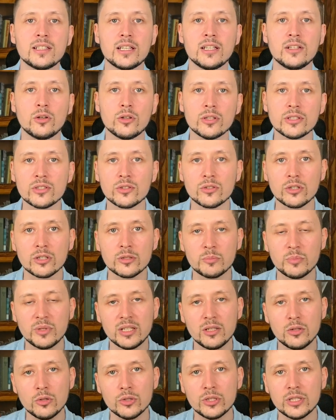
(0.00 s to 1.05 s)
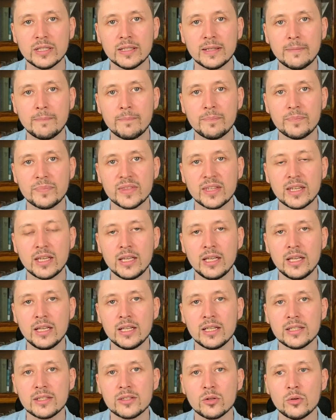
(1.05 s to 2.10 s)
can also not be good.
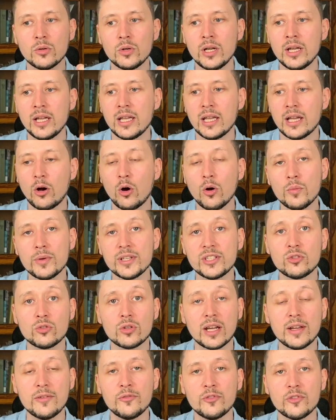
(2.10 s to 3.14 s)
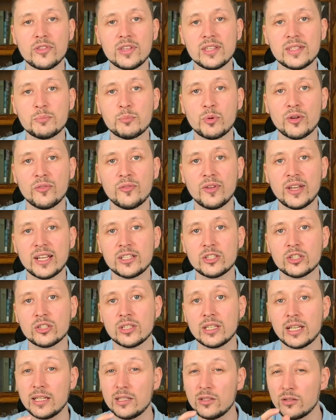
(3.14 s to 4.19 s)
So always strive for this
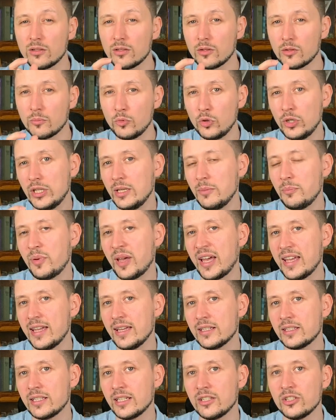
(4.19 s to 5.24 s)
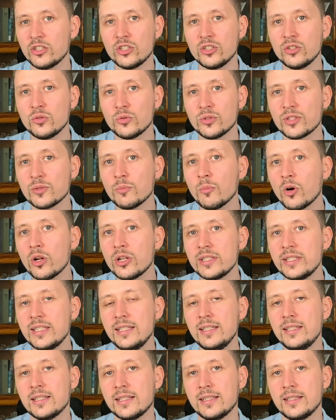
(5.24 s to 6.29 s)
perfection and really pay attention to small
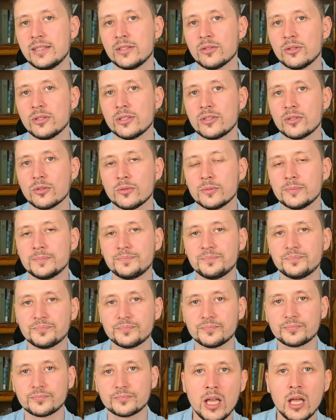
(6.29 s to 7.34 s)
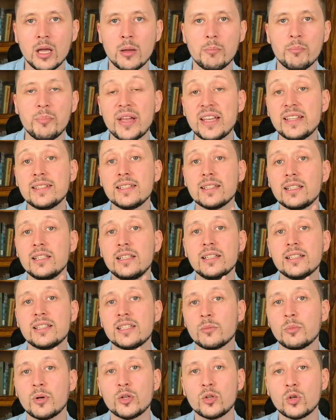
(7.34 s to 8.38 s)
details also. Basically, it's
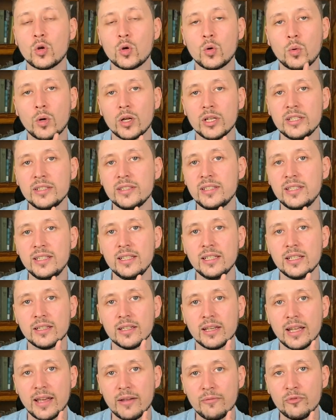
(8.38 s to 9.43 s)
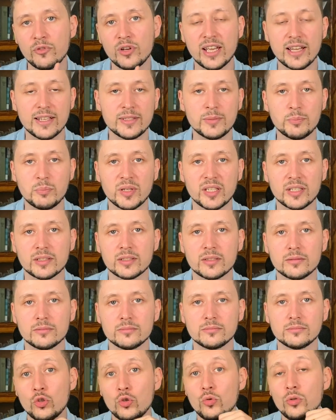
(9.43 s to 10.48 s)
about quality in every aspect.
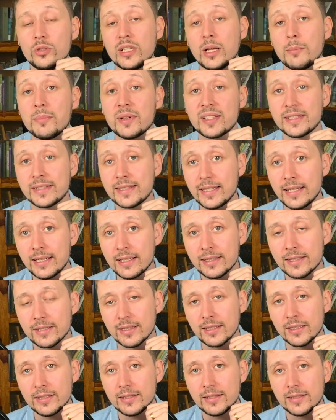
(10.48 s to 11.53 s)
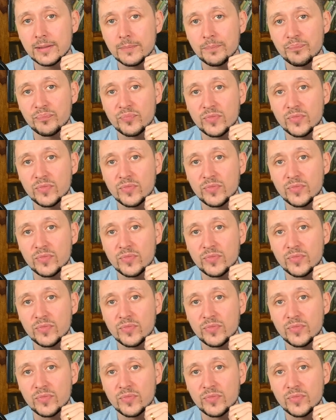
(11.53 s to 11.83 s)
Rule number 6 is